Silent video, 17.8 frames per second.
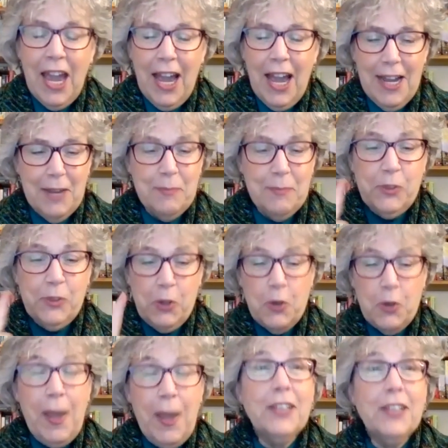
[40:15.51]
Um, so
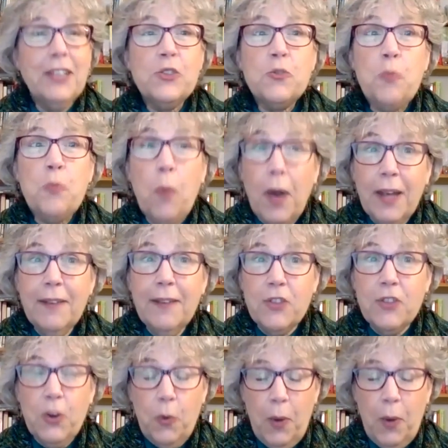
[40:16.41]
you answered one of the